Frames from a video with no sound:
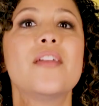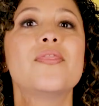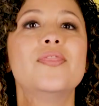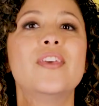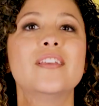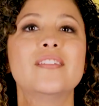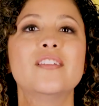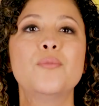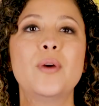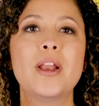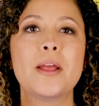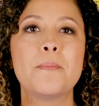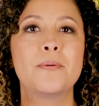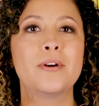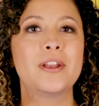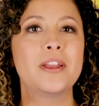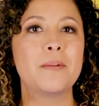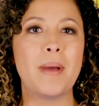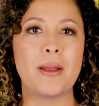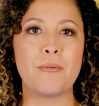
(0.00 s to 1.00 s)
This is what I
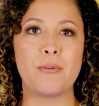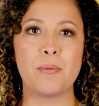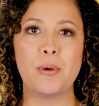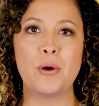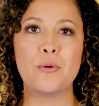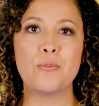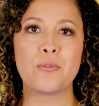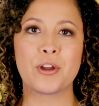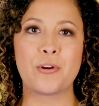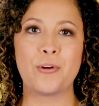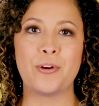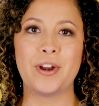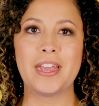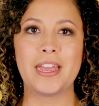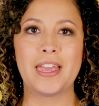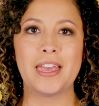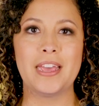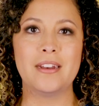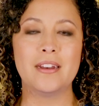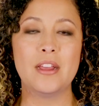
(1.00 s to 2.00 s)
put in my remote recording
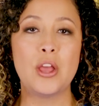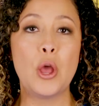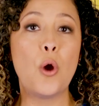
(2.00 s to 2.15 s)
kit.